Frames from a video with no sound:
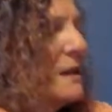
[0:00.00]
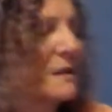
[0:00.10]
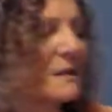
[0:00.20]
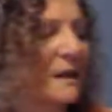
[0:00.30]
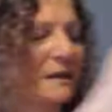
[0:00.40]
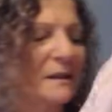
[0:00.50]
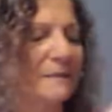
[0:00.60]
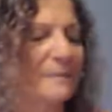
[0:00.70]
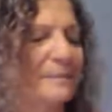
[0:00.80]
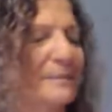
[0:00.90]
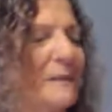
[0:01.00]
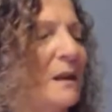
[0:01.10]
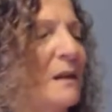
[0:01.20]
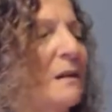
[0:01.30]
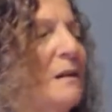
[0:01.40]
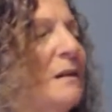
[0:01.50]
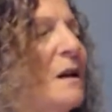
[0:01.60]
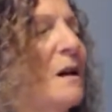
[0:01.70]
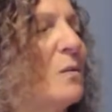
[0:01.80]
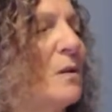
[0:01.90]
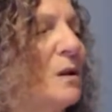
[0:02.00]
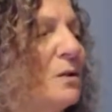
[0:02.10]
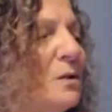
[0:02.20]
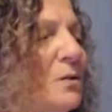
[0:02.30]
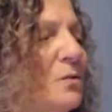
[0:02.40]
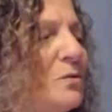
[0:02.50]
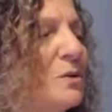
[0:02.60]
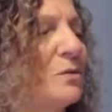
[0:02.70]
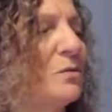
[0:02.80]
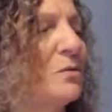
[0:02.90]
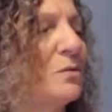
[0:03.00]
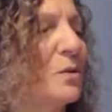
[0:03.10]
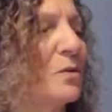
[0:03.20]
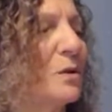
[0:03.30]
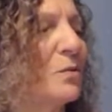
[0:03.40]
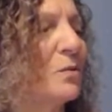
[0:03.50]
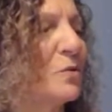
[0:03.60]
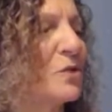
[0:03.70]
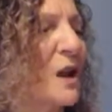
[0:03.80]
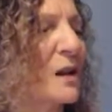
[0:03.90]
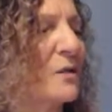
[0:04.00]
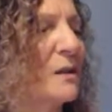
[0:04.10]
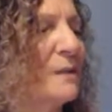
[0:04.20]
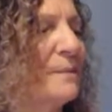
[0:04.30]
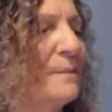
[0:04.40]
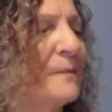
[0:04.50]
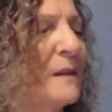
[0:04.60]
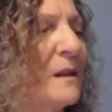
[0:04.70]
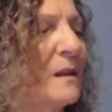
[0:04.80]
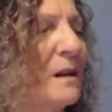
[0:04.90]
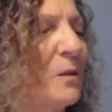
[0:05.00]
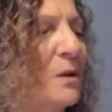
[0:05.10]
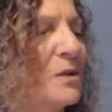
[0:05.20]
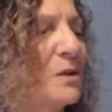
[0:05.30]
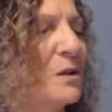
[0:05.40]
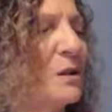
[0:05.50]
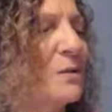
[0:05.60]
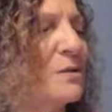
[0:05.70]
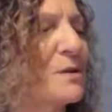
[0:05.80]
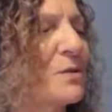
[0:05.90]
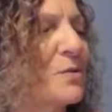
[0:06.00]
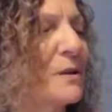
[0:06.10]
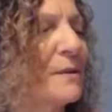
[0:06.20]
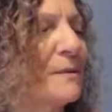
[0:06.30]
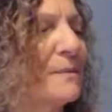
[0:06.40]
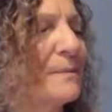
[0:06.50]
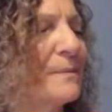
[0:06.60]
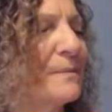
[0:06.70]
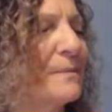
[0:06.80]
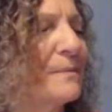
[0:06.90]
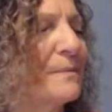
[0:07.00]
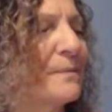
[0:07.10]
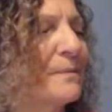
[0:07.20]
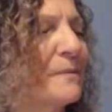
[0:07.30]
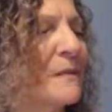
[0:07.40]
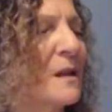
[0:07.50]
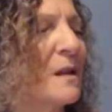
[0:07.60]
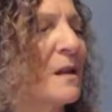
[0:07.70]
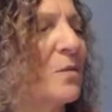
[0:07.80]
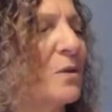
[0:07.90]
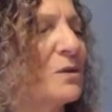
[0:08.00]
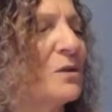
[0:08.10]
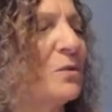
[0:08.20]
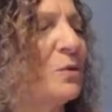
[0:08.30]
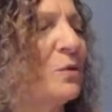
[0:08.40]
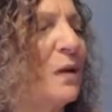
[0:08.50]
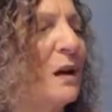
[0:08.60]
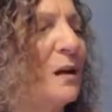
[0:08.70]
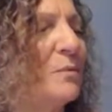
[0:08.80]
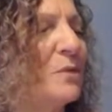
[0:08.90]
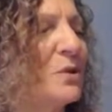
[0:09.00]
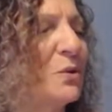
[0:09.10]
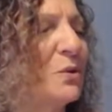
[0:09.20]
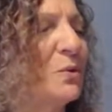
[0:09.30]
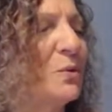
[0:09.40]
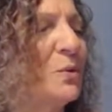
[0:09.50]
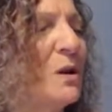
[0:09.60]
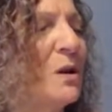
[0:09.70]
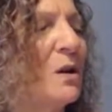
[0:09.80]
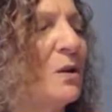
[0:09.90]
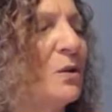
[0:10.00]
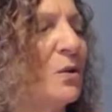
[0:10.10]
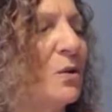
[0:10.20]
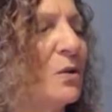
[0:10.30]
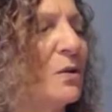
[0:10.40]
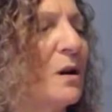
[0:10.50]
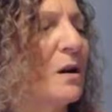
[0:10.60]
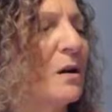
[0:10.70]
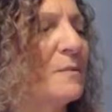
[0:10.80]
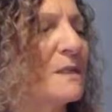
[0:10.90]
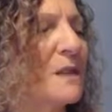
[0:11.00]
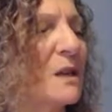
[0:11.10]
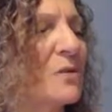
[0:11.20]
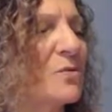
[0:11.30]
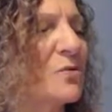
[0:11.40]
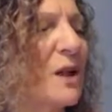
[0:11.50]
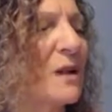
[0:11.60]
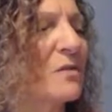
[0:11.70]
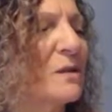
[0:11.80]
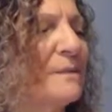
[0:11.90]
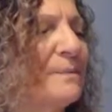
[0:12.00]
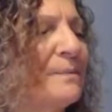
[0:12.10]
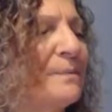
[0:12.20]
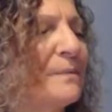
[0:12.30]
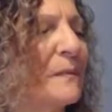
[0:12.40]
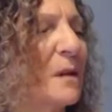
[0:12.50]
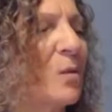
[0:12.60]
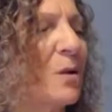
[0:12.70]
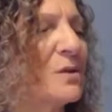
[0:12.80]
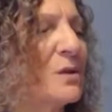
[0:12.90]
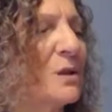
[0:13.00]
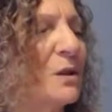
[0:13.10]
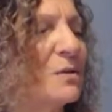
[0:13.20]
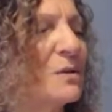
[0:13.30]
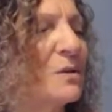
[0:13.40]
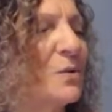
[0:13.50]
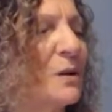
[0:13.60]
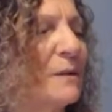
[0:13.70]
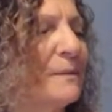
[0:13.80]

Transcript: a second and I want you to go to your root chakra and I want you to close the door. I want you to move up to your sacral chakra. I want you to close the door.